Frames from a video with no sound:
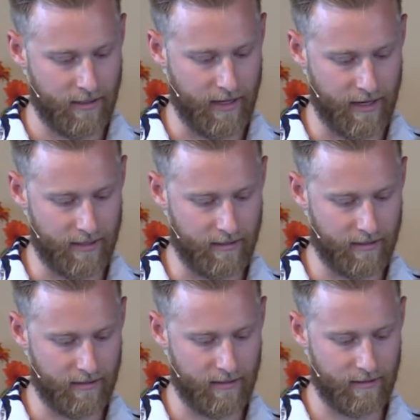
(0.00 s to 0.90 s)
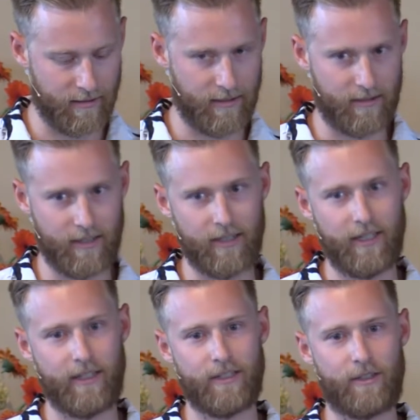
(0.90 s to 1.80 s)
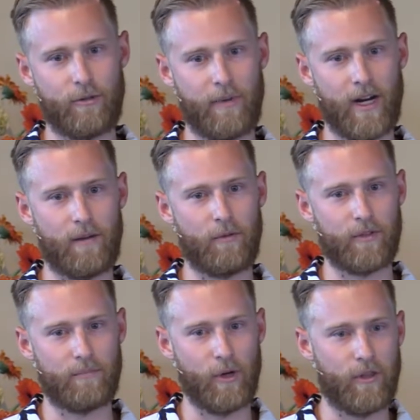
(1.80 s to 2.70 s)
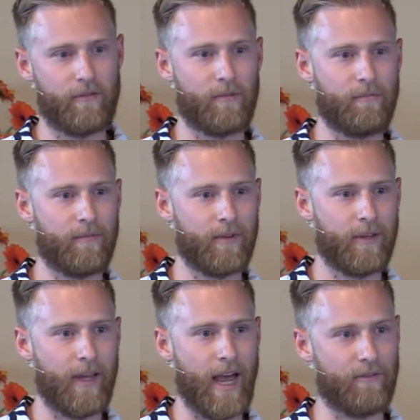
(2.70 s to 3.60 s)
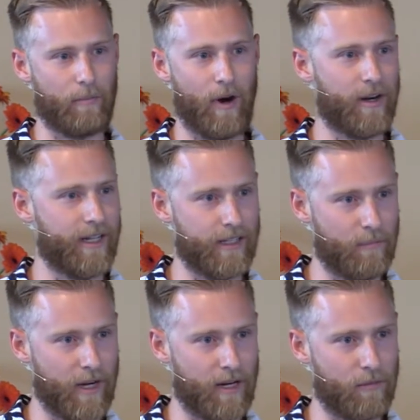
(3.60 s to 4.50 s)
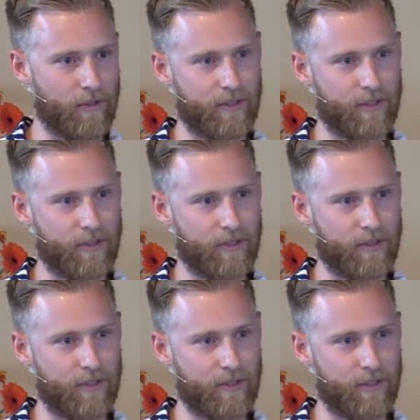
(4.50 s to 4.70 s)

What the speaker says: And clearly in these two parables, both of them have a party in the parable.